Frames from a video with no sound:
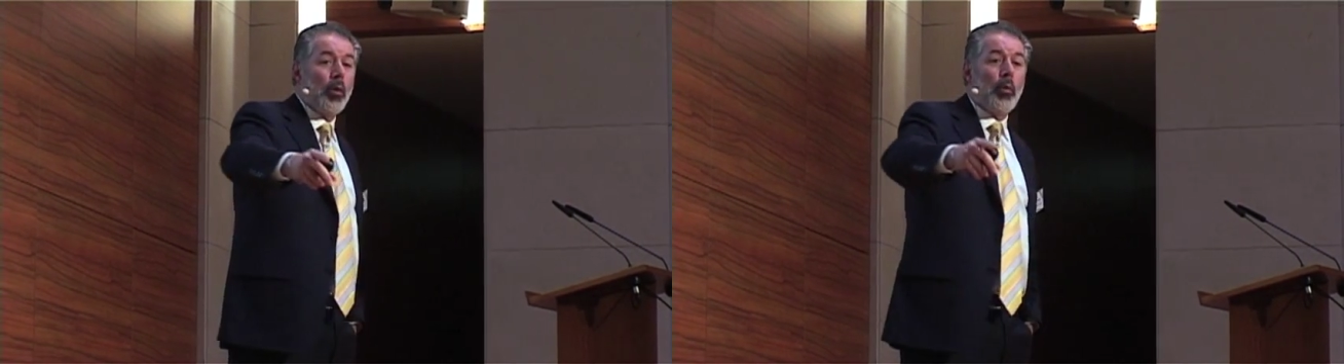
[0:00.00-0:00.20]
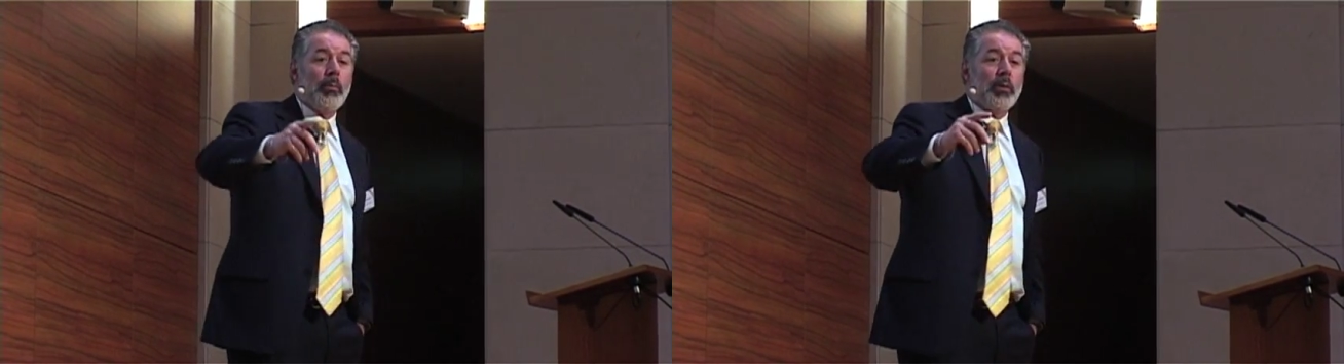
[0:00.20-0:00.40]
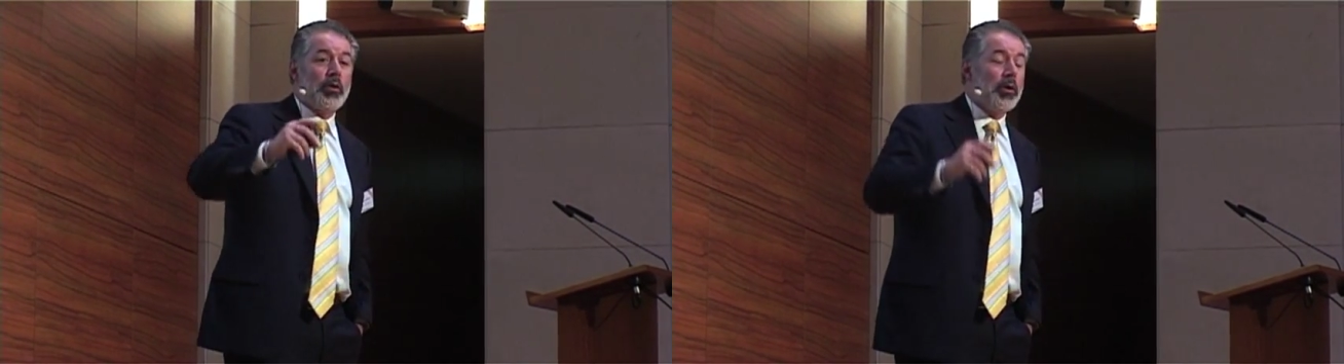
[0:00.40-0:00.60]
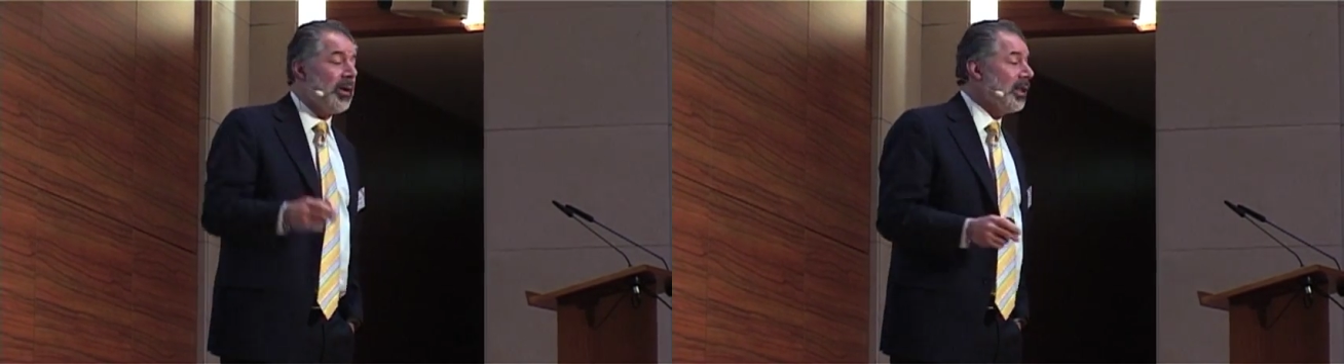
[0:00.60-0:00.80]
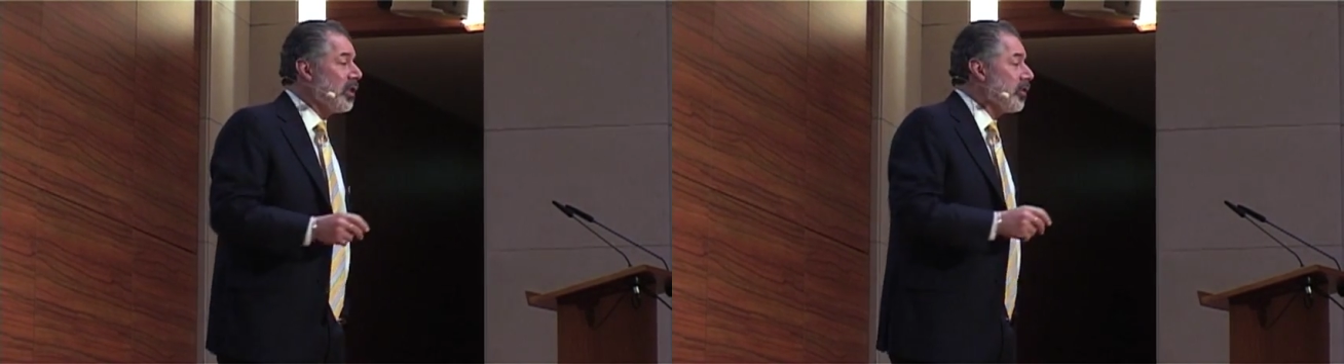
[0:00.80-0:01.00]
We've been
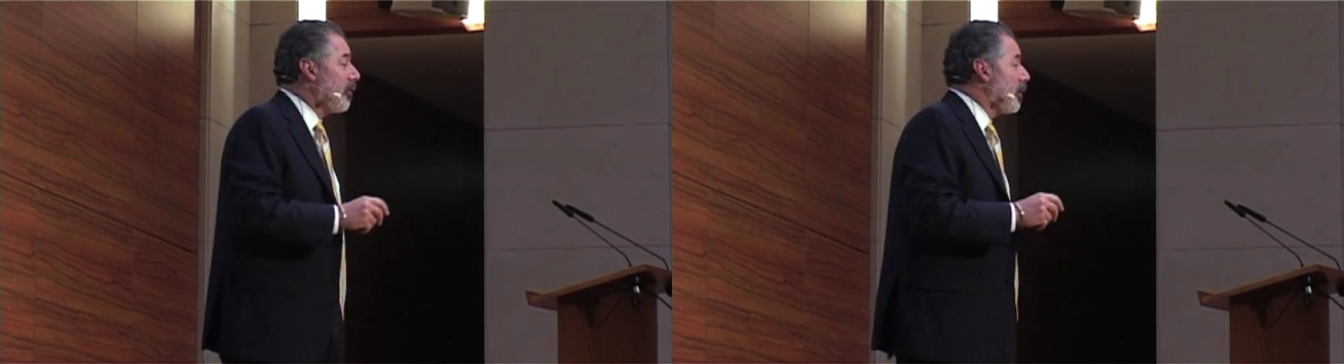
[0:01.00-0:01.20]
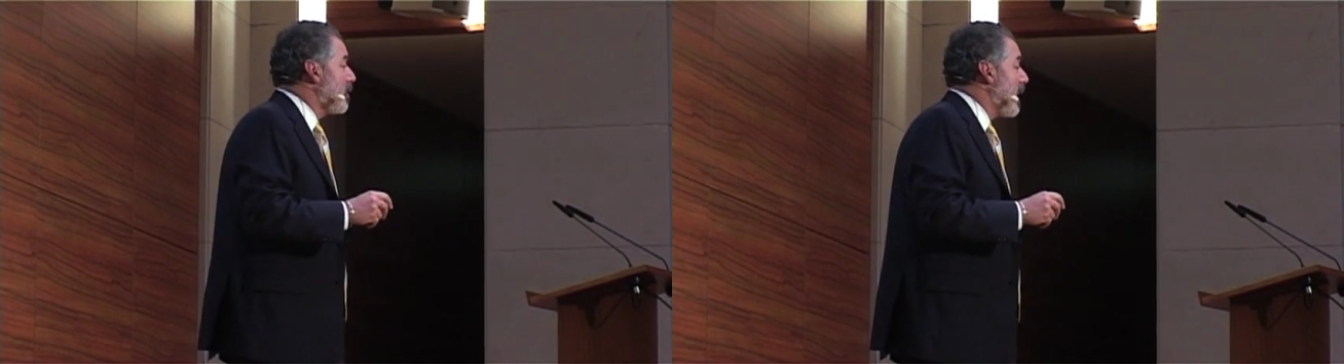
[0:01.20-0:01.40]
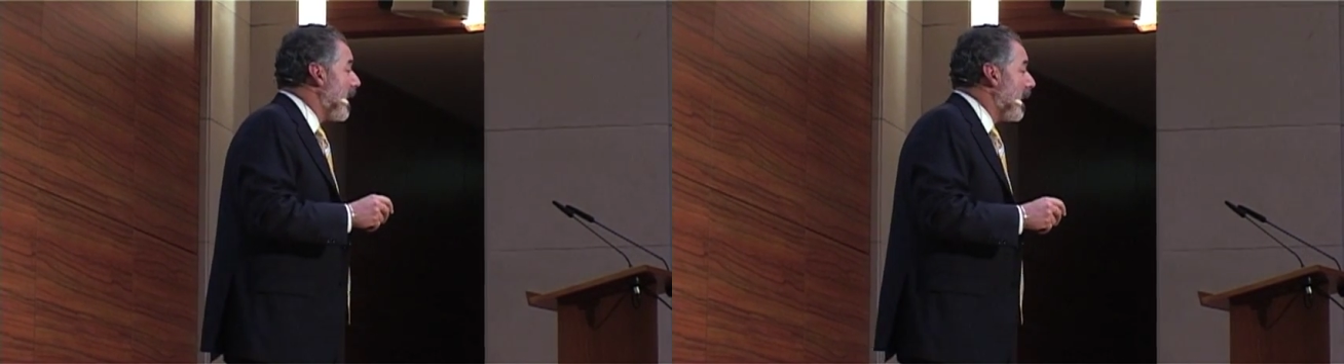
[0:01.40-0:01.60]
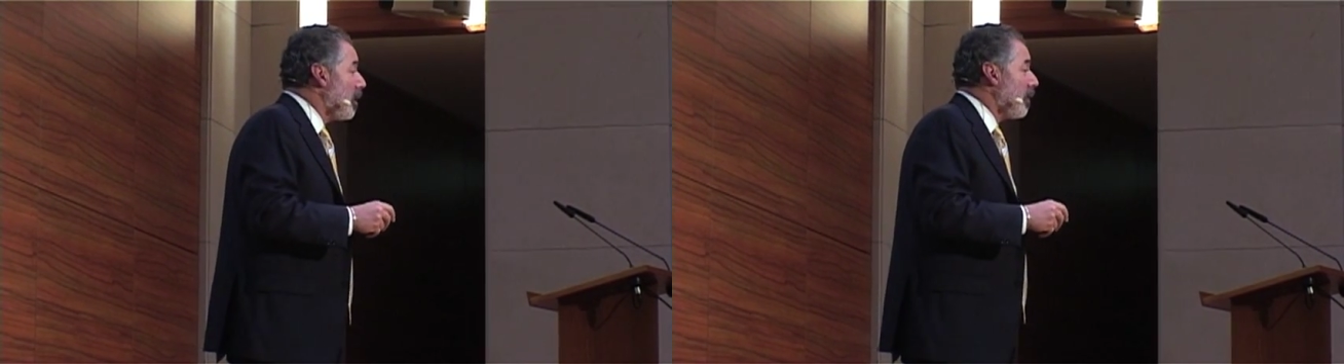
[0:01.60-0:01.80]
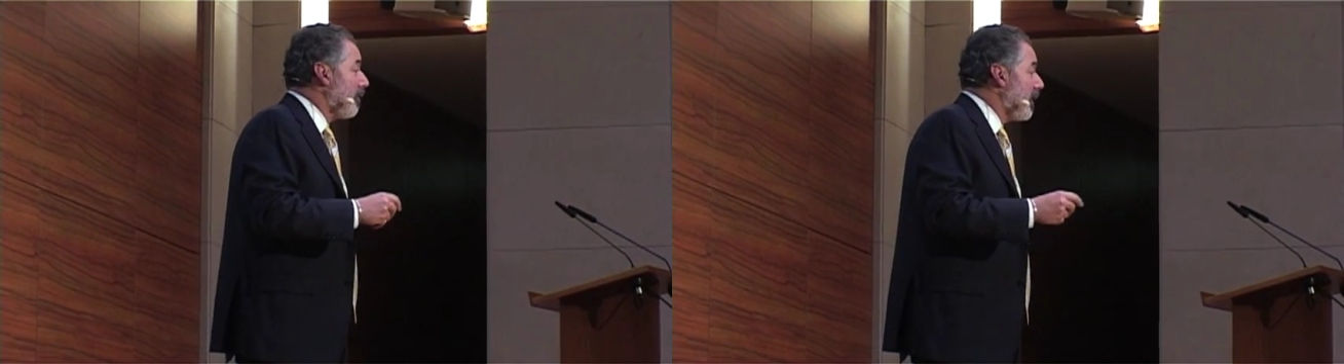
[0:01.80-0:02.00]
doing this for 10
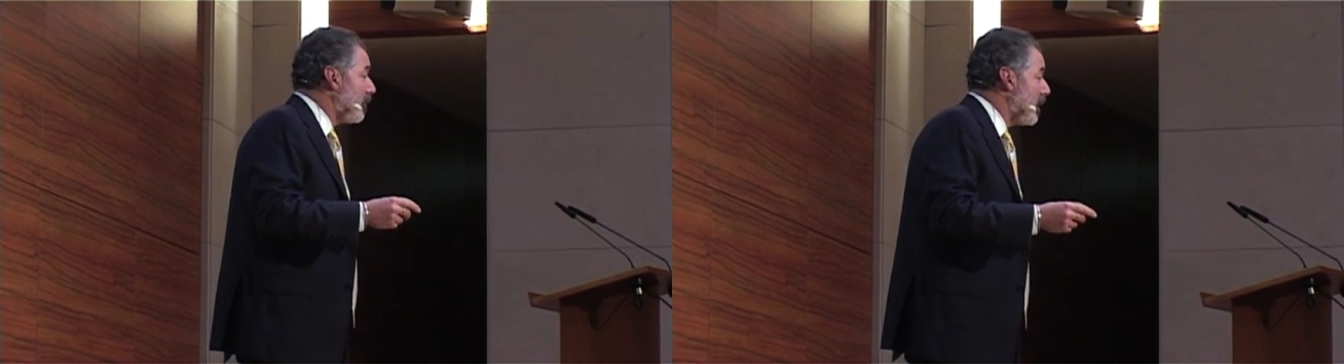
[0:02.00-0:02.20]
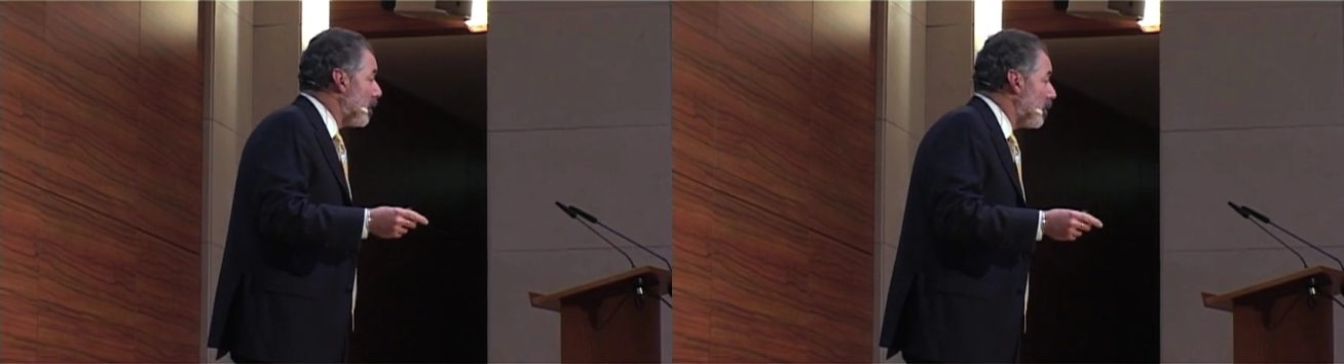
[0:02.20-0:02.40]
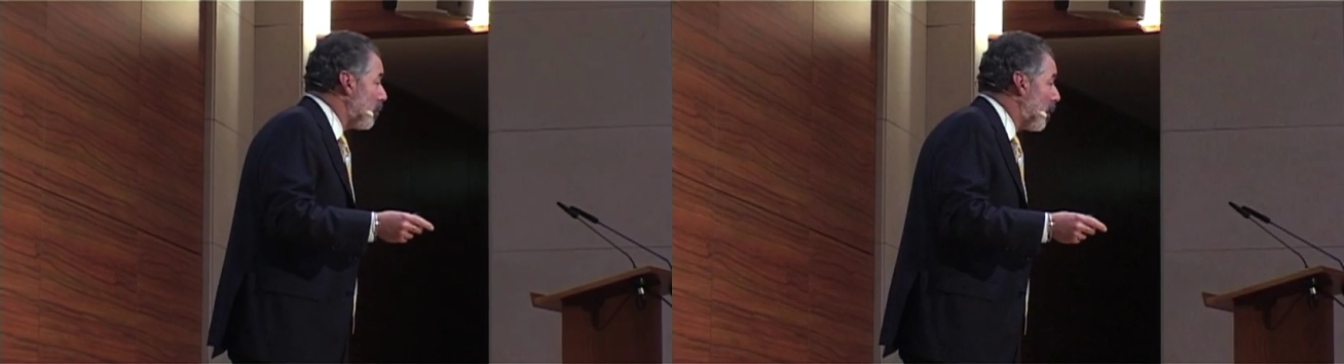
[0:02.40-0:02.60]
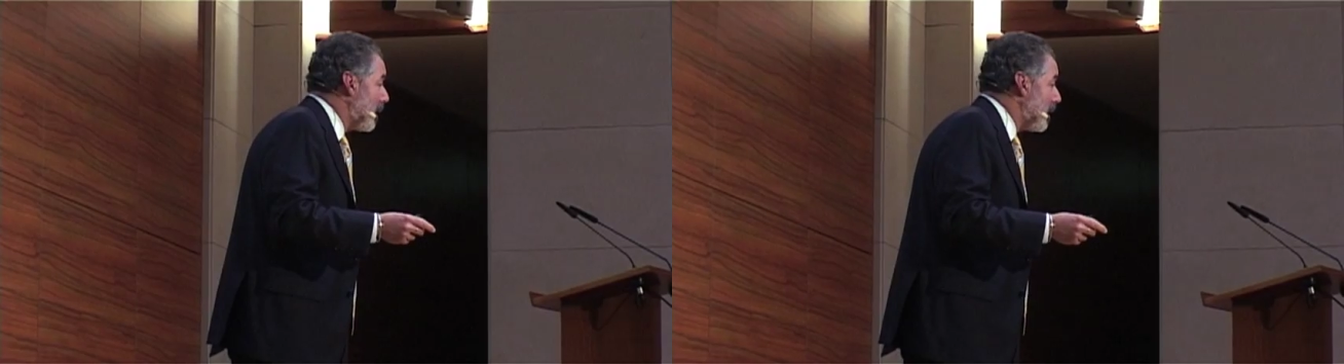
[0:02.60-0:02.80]
or 15 or 20